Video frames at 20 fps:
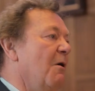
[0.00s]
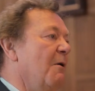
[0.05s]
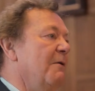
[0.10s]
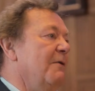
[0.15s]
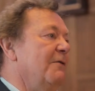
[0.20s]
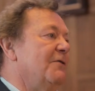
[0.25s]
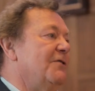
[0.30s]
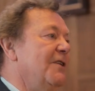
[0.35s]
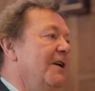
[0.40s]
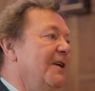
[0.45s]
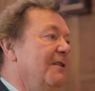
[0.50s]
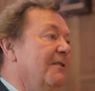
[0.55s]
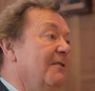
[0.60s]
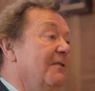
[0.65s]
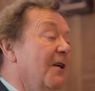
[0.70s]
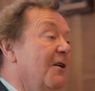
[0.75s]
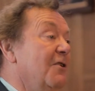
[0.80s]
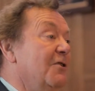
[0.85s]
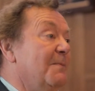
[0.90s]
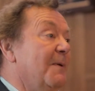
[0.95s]
We've
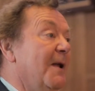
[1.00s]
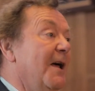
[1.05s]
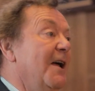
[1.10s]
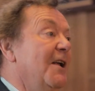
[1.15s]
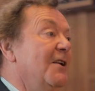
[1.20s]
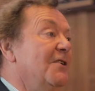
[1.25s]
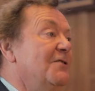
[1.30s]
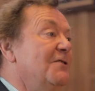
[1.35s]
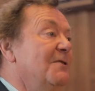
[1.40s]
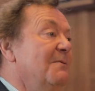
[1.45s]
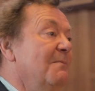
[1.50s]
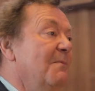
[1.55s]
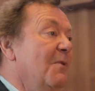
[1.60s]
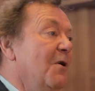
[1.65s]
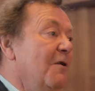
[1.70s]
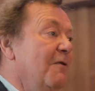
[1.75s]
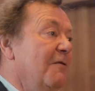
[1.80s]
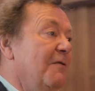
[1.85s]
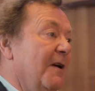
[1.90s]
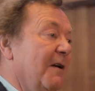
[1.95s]
seen those blades
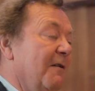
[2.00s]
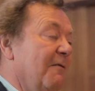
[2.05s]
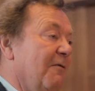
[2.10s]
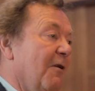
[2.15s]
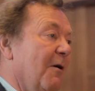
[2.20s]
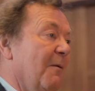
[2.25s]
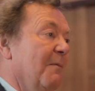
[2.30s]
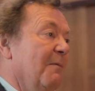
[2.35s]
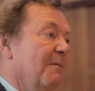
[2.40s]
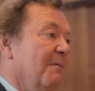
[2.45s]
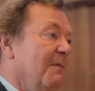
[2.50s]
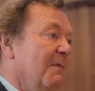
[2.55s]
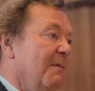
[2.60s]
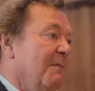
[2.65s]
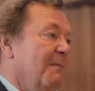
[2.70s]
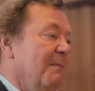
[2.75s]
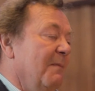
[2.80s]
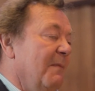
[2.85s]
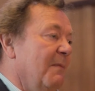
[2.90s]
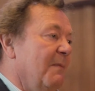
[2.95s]
moving from
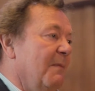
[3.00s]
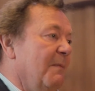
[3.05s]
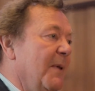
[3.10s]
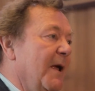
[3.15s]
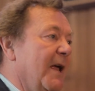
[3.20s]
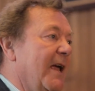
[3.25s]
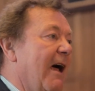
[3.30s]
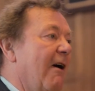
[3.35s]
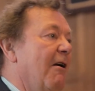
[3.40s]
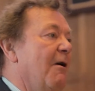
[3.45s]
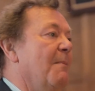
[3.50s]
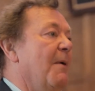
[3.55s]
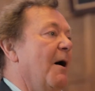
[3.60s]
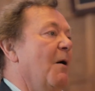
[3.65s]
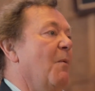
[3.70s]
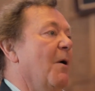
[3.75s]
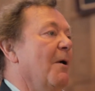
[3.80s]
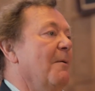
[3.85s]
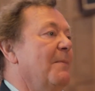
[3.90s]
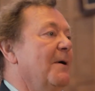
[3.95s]
being carried by
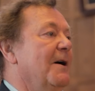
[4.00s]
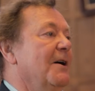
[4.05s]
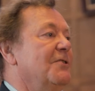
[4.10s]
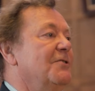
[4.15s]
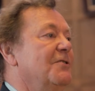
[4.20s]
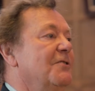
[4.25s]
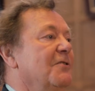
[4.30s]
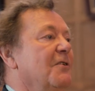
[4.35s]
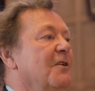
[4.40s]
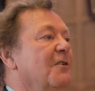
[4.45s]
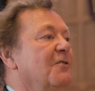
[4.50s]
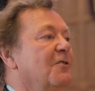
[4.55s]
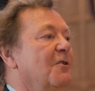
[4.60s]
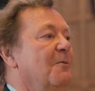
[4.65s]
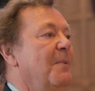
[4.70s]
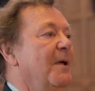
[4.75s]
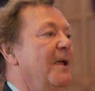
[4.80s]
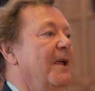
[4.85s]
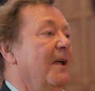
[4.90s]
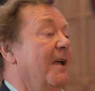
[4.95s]
one person
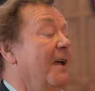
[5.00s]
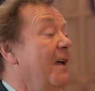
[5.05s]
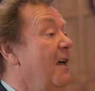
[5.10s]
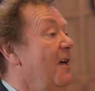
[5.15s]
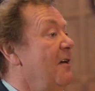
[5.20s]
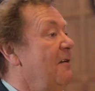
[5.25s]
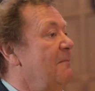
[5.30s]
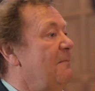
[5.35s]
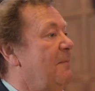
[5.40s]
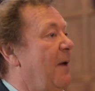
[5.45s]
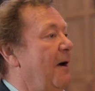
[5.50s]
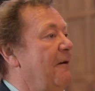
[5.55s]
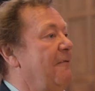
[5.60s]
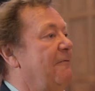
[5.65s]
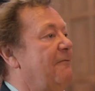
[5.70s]
to being by